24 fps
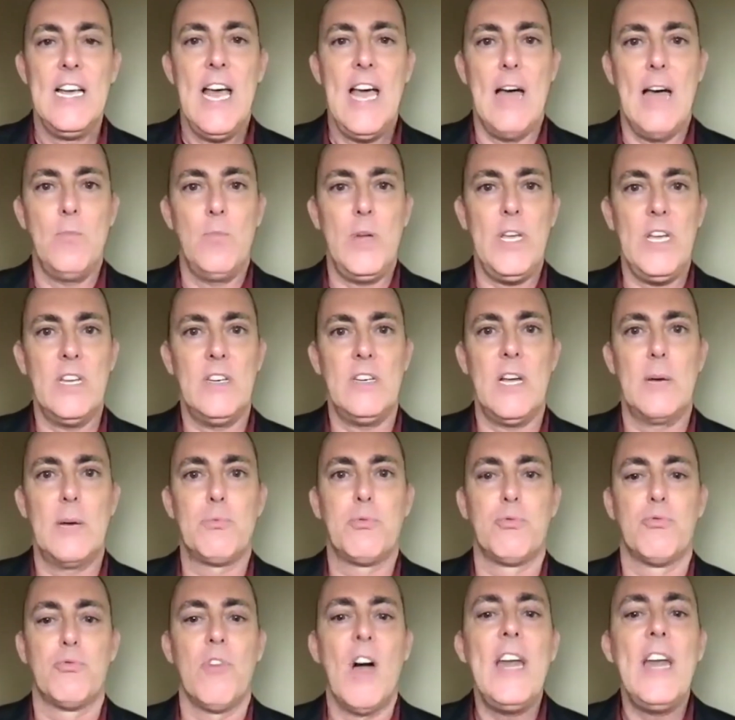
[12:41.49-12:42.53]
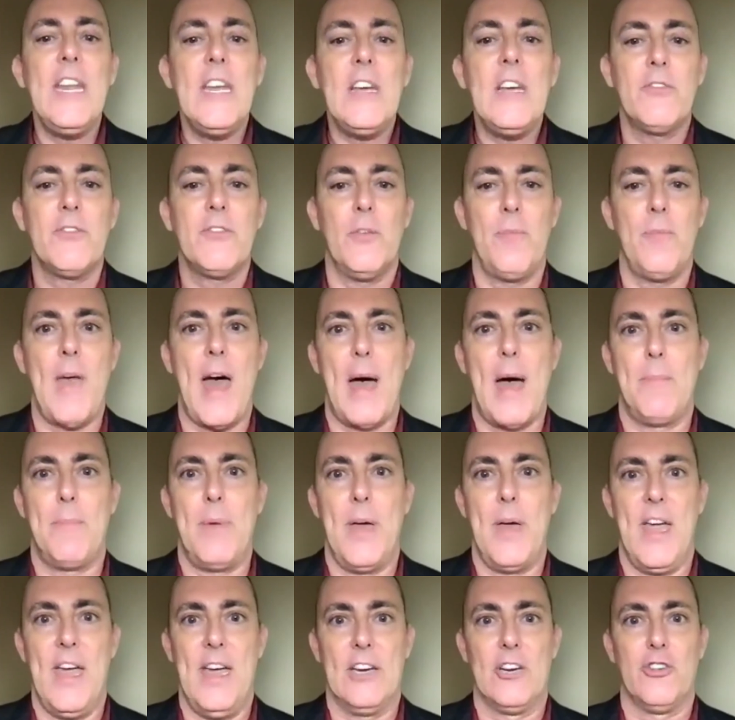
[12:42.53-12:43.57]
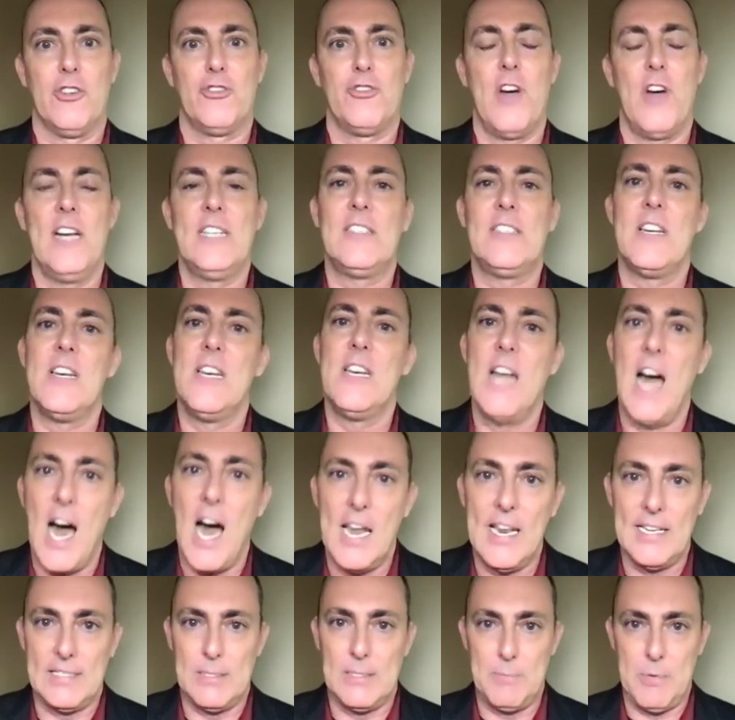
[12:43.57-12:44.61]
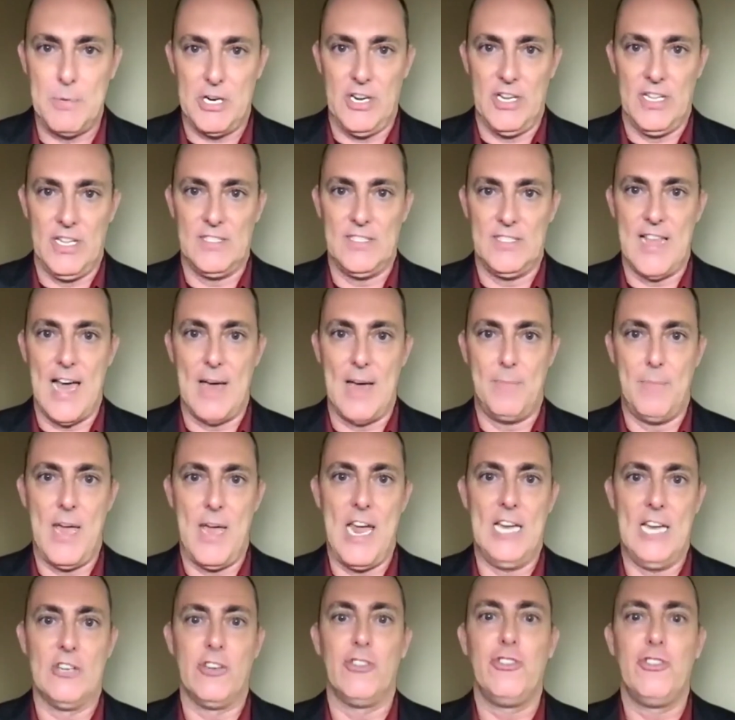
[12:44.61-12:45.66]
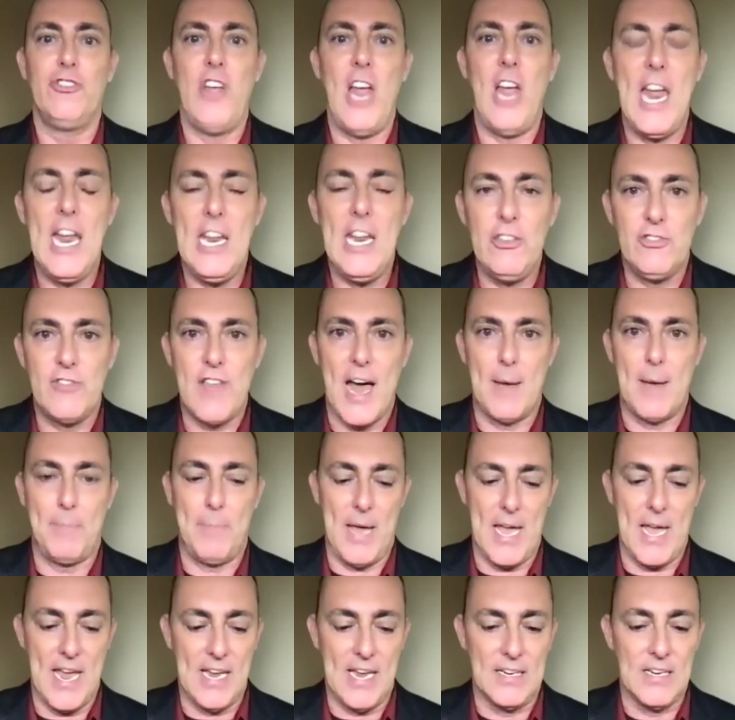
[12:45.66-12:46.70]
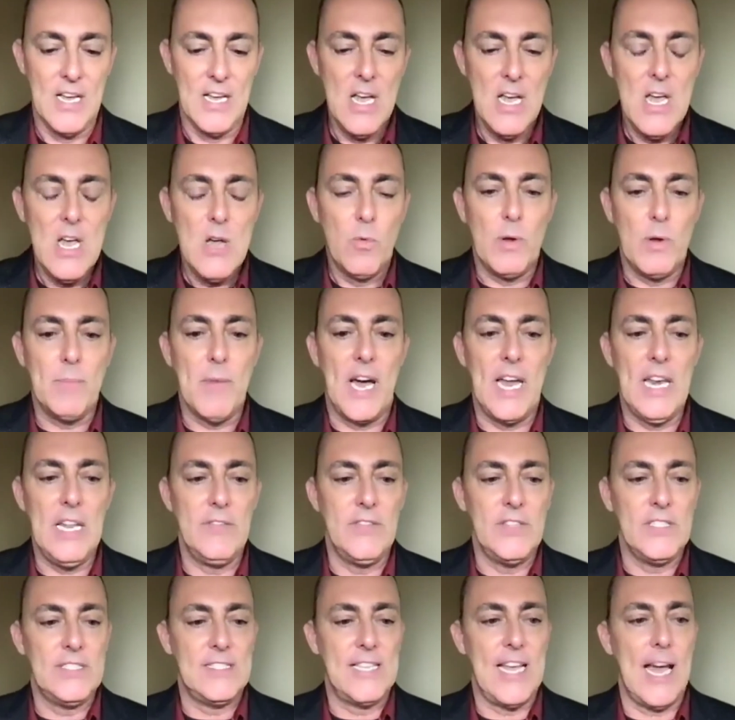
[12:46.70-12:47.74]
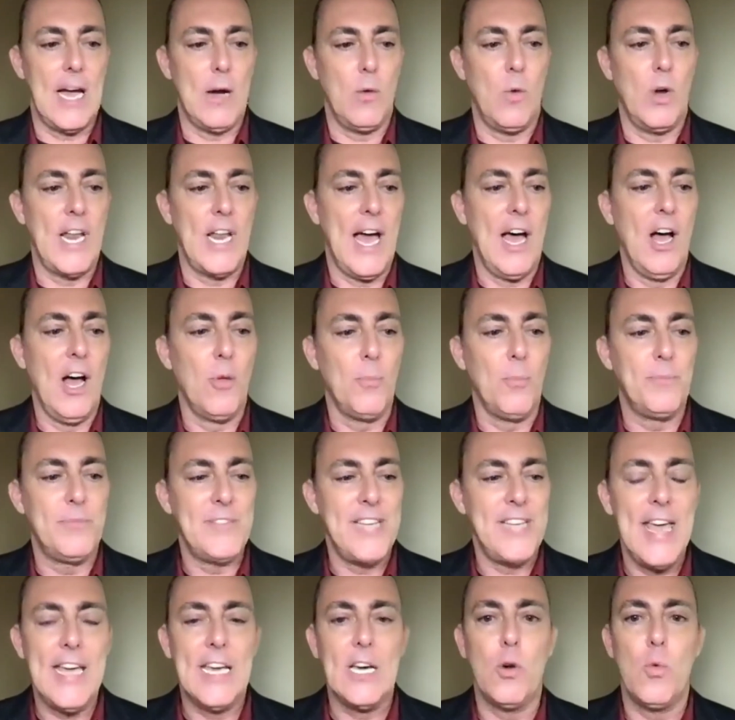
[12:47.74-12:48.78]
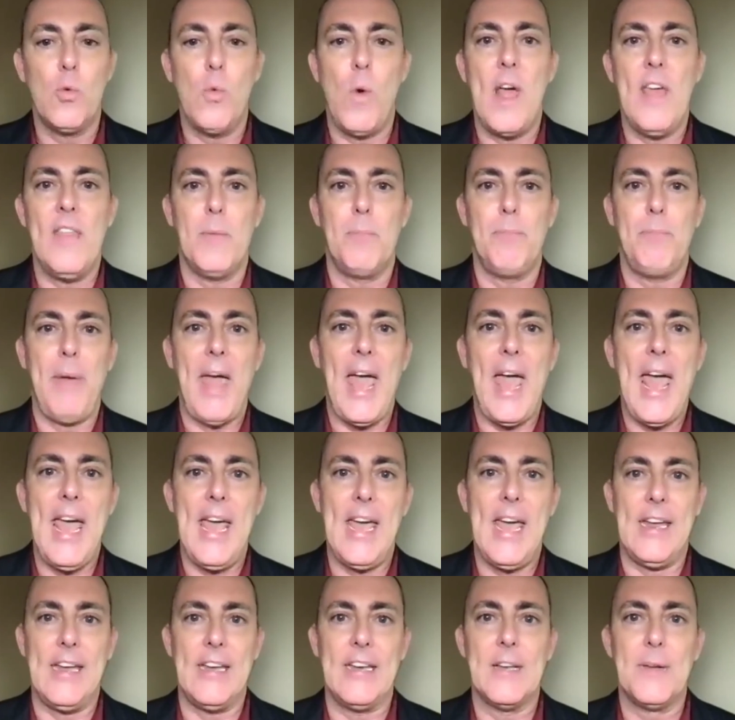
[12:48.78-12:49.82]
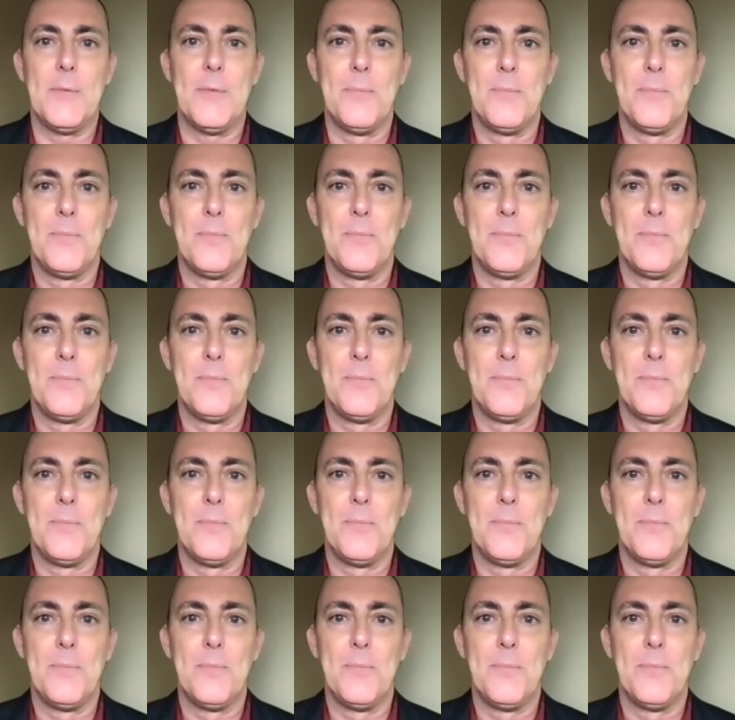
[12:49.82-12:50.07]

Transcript: And we end up running from that pain, or trying to not experience that pain or change that pain. We might even say, I want to help take away the pain.